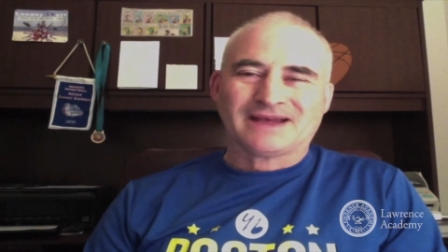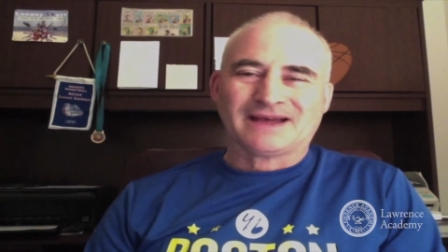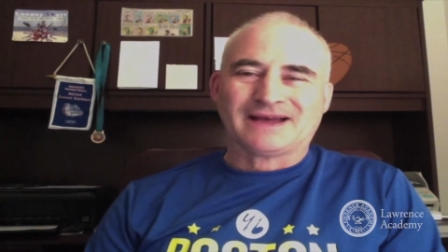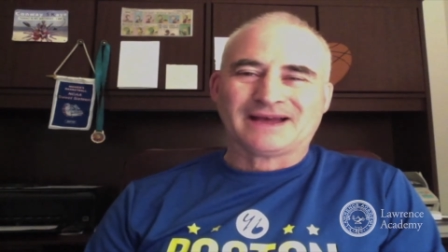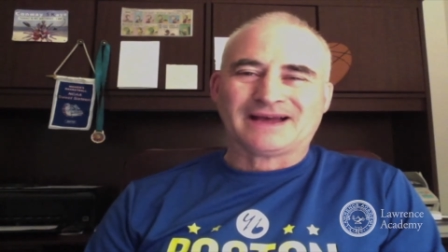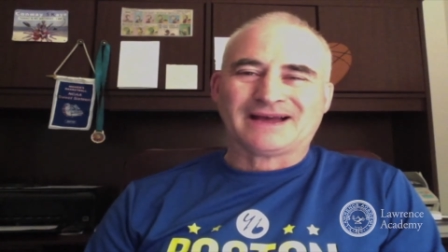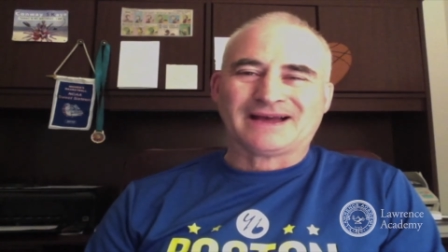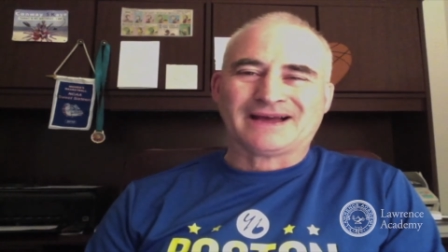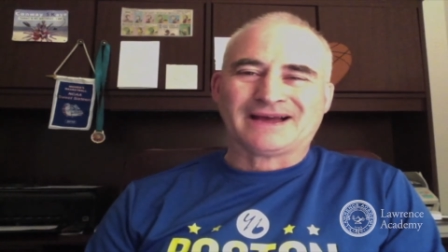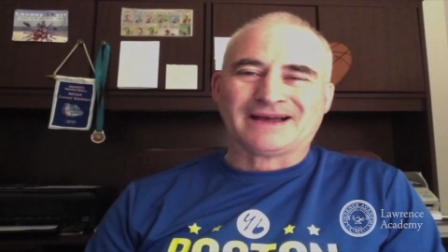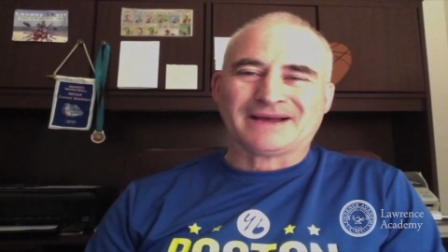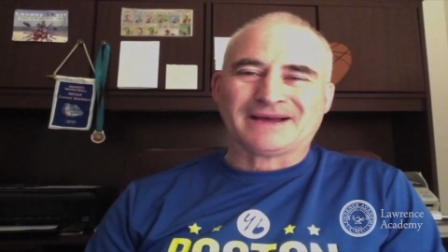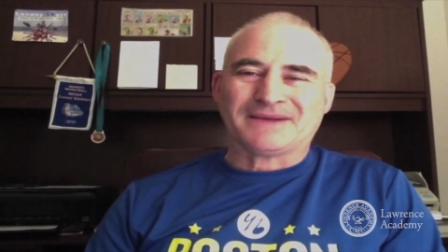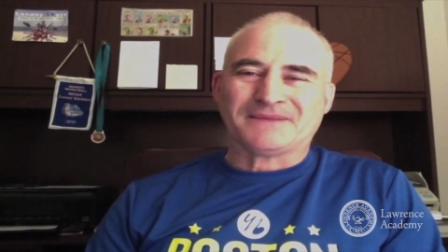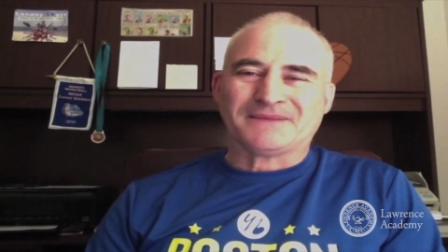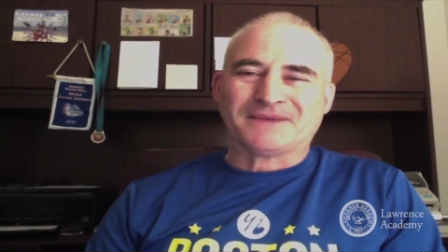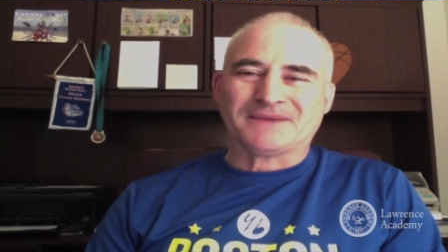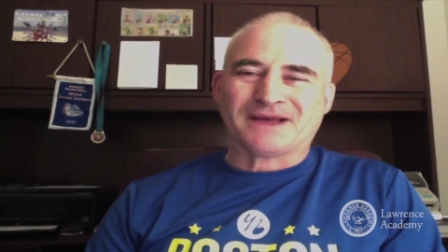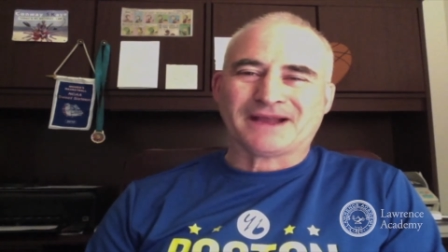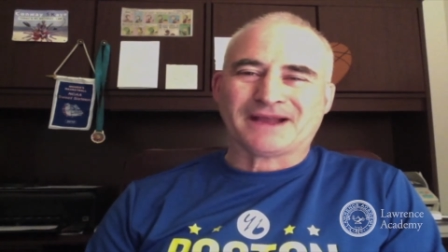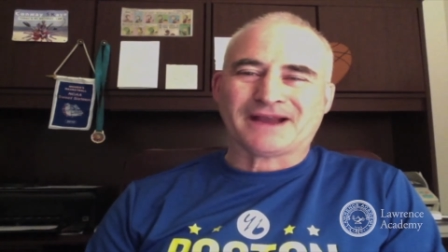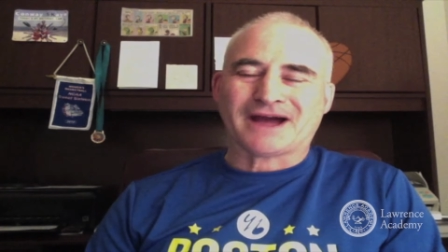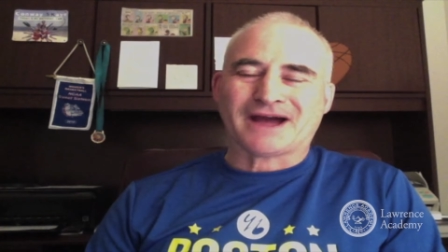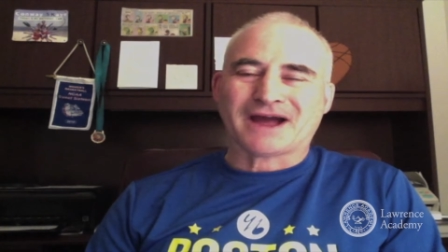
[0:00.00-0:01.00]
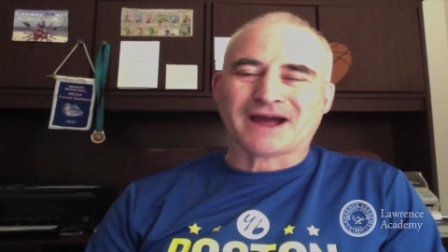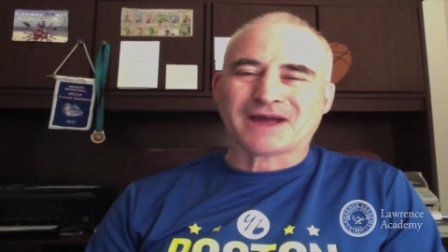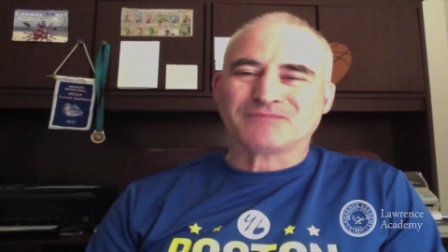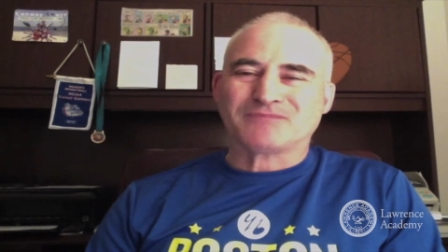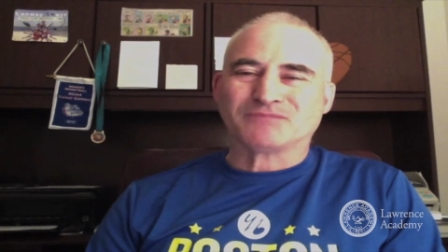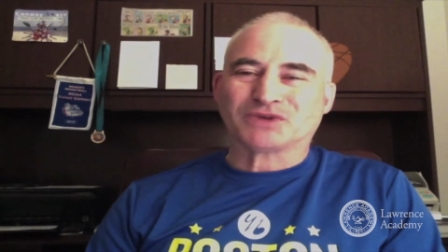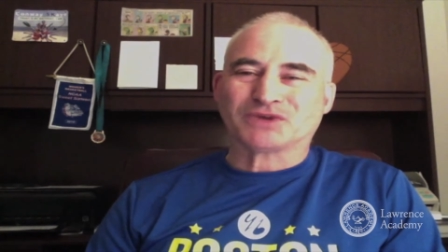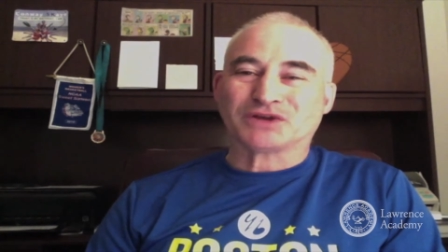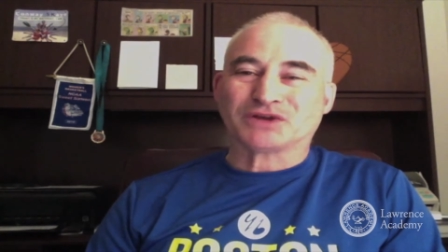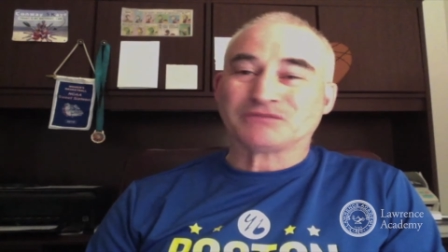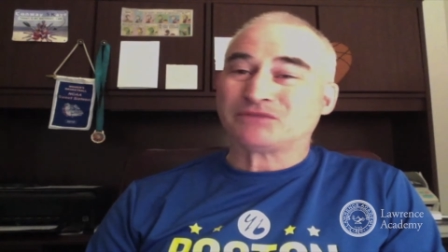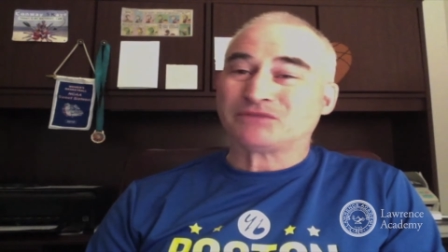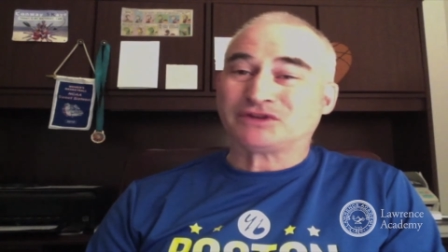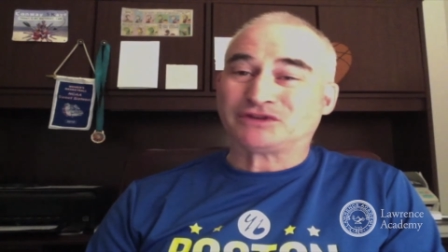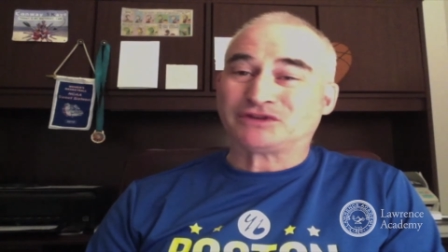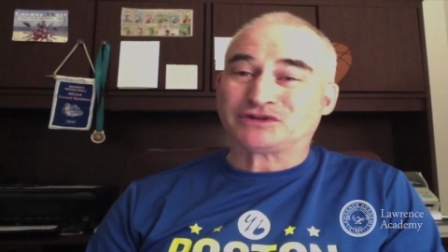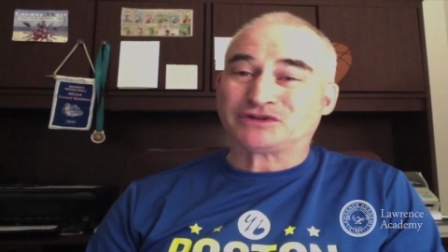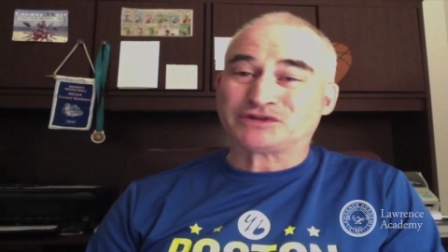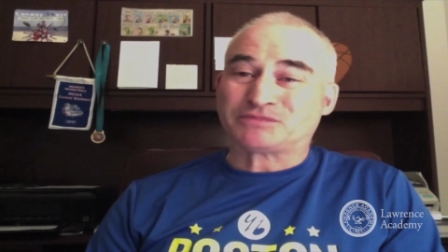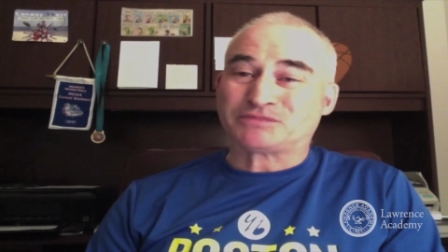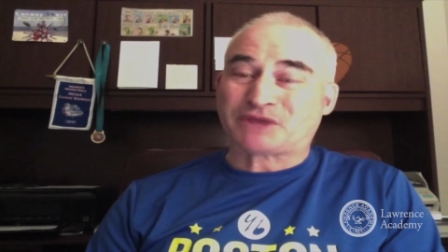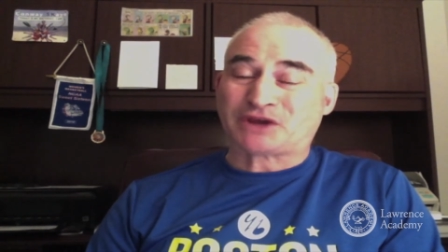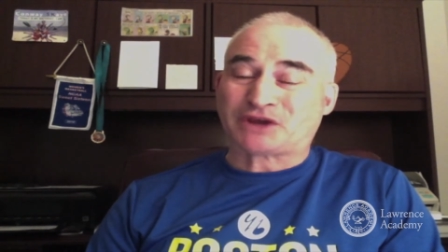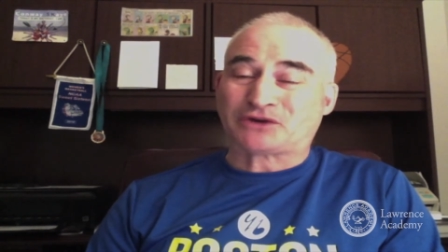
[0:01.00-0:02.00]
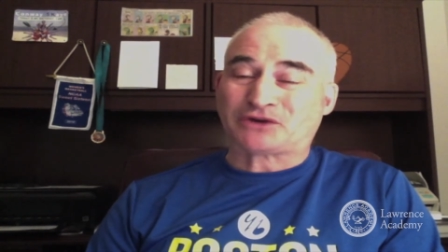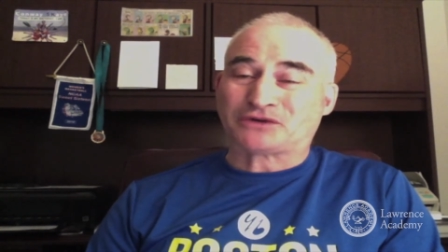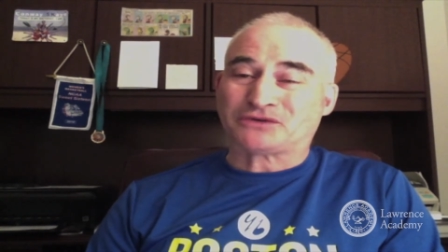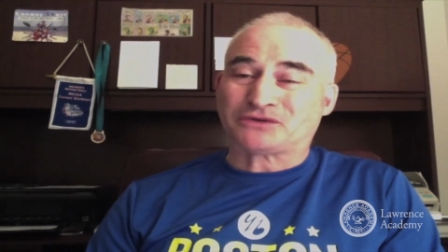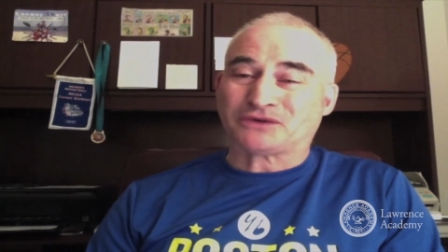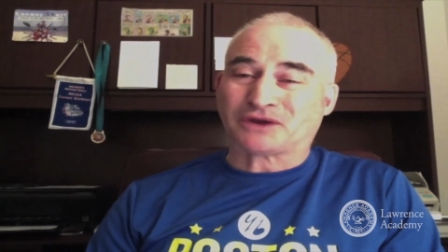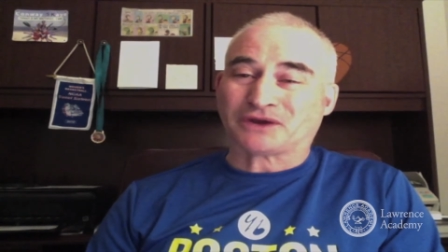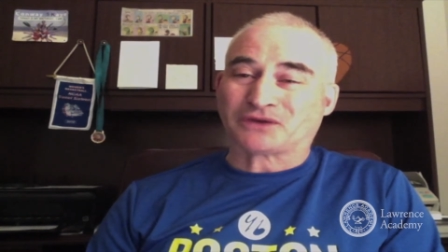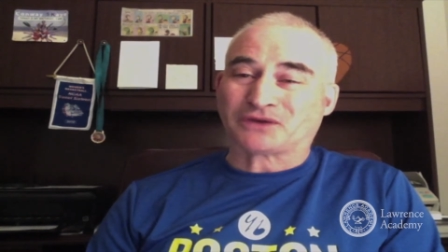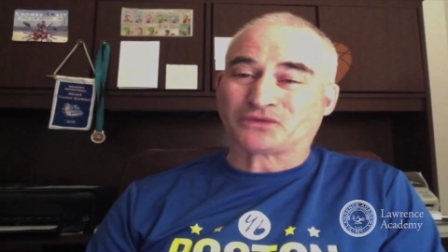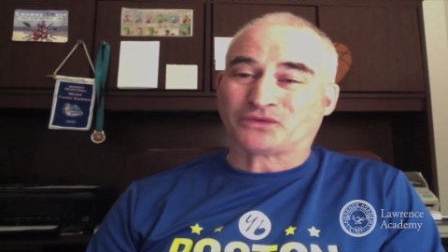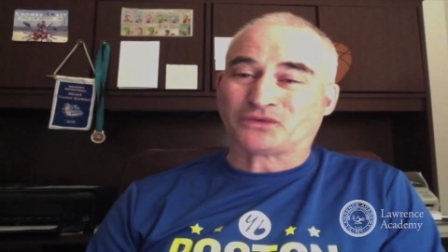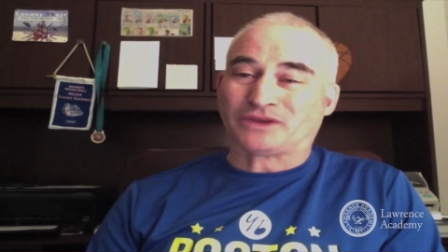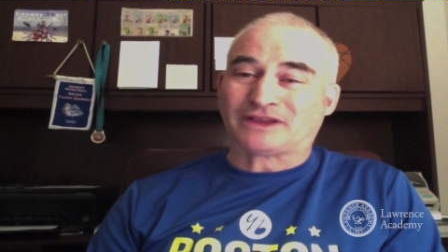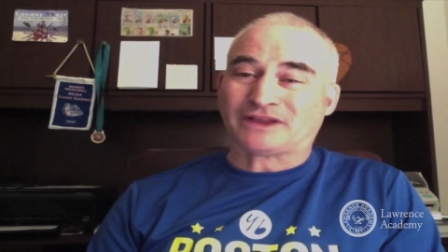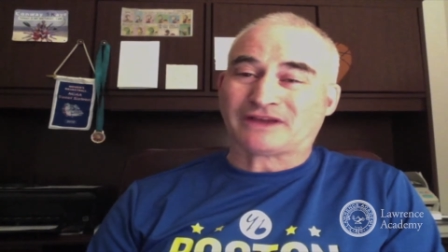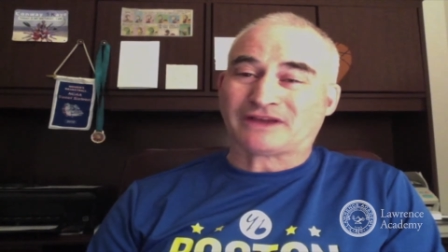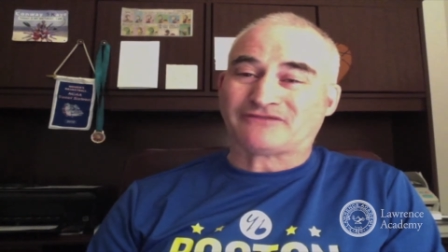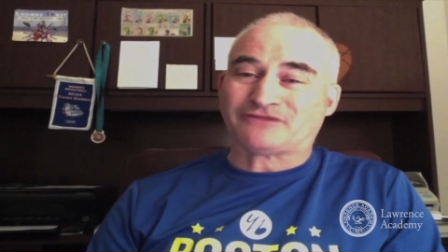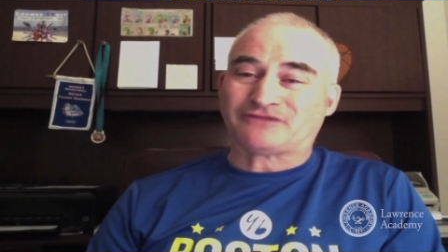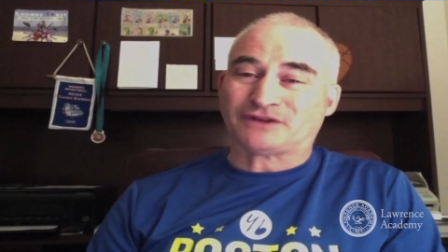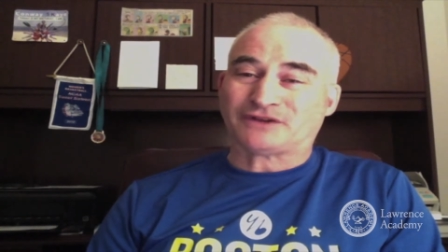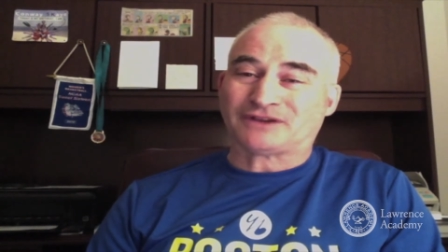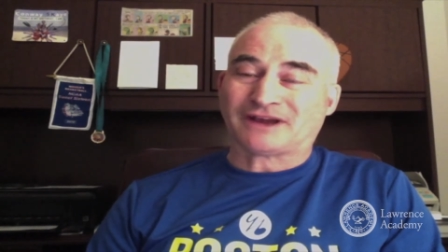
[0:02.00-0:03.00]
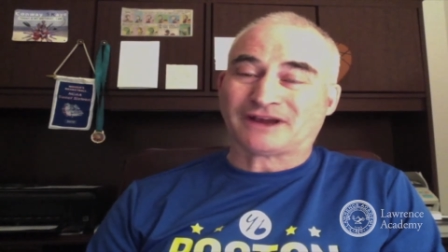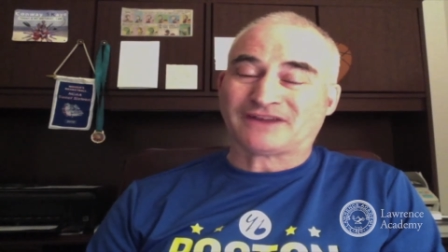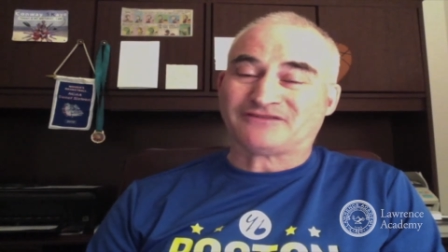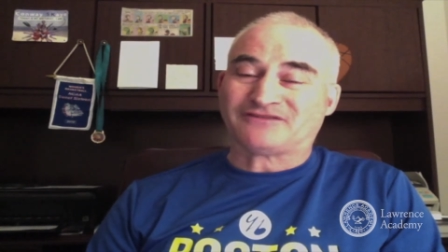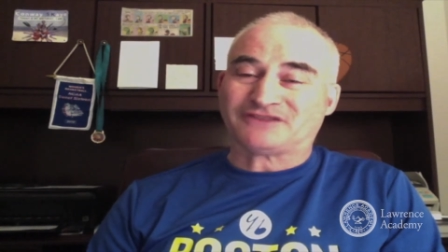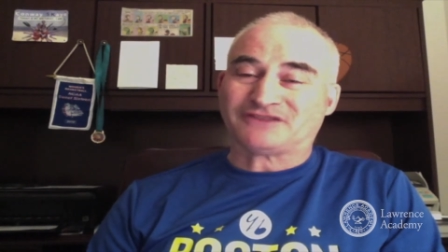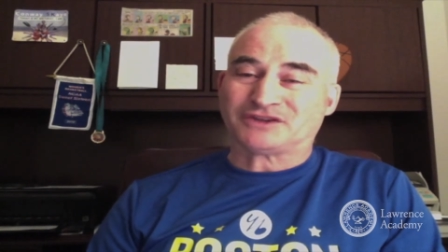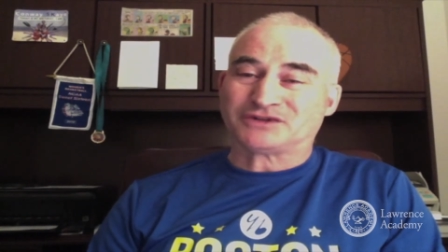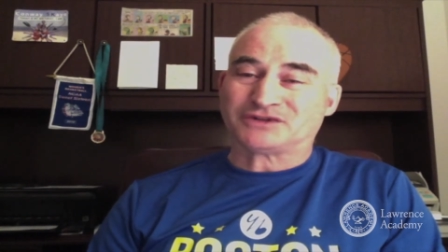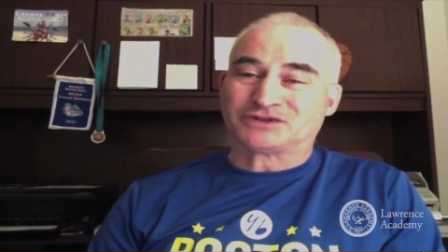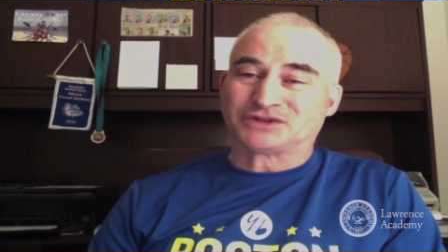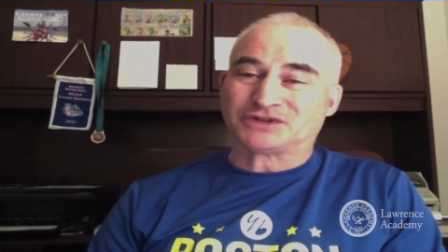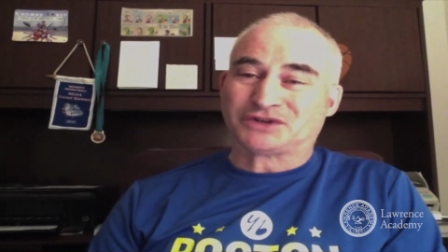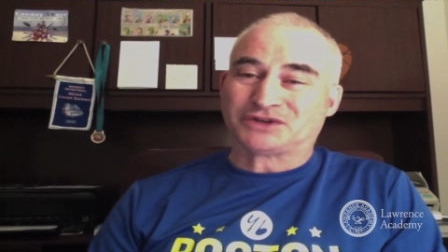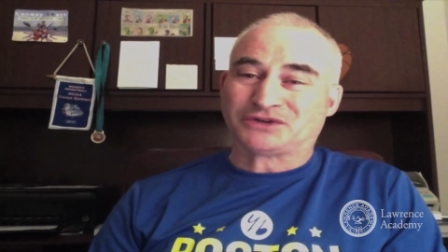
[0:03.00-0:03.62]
Uh, and I'm going to be the speaker at Relay for Life this